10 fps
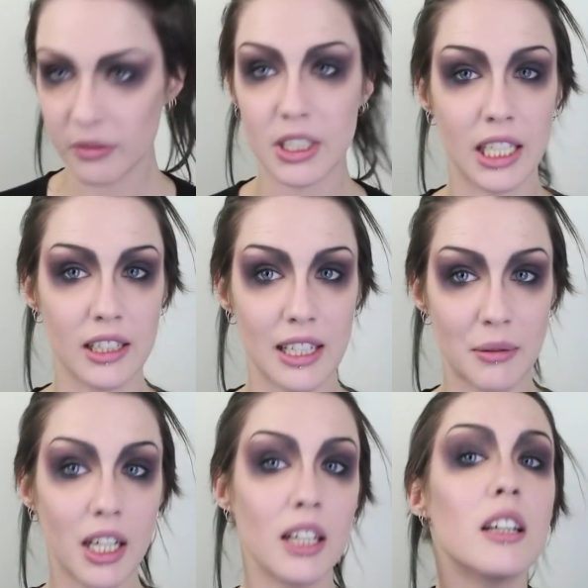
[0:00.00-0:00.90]
Taking the
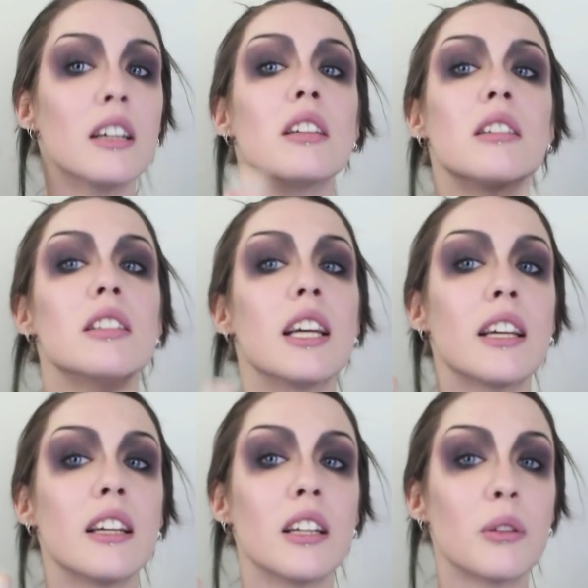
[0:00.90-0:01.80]
same colour,
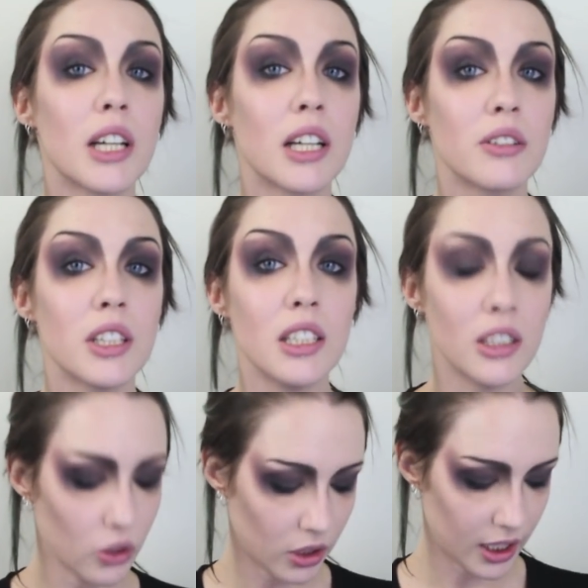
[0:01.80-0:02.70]
taking it around the
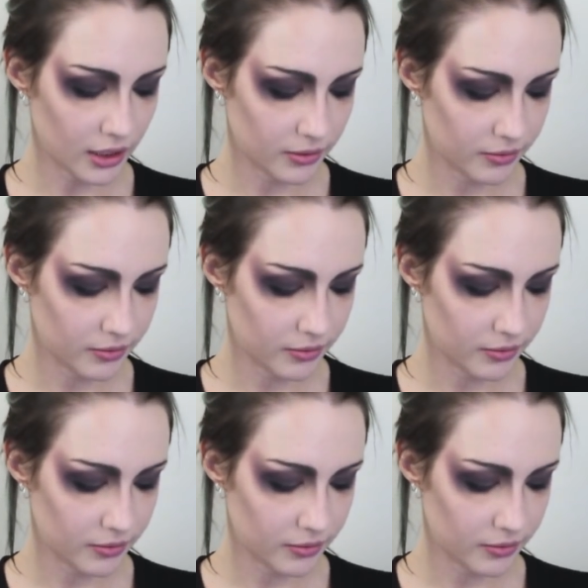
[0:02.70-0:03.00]
jawline.